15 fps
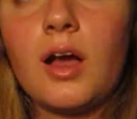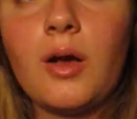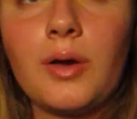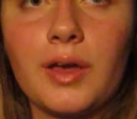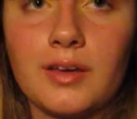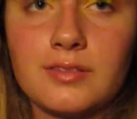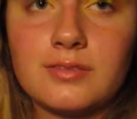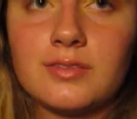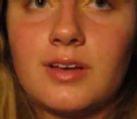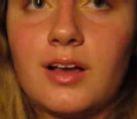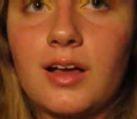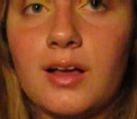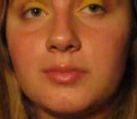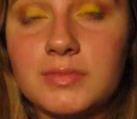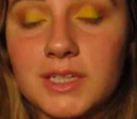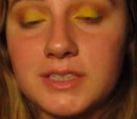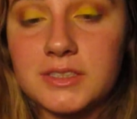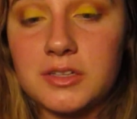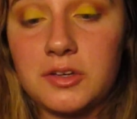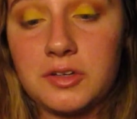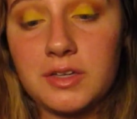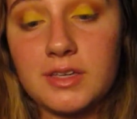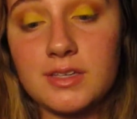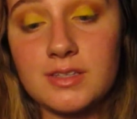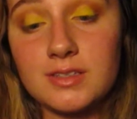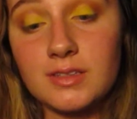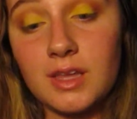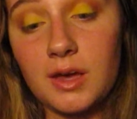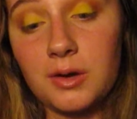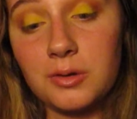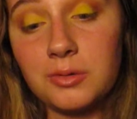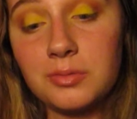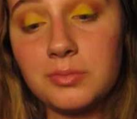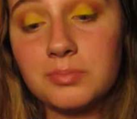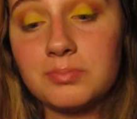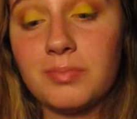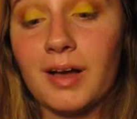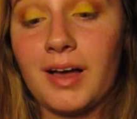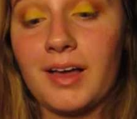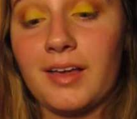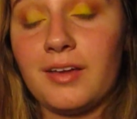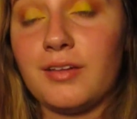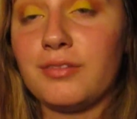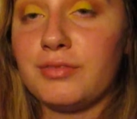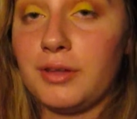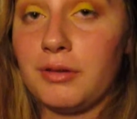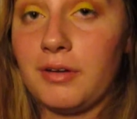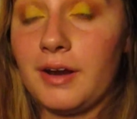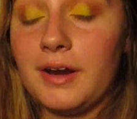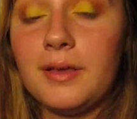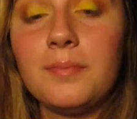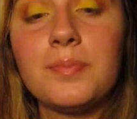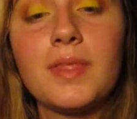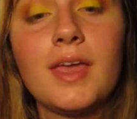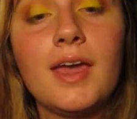Okay, next song is Low by Flo Rida.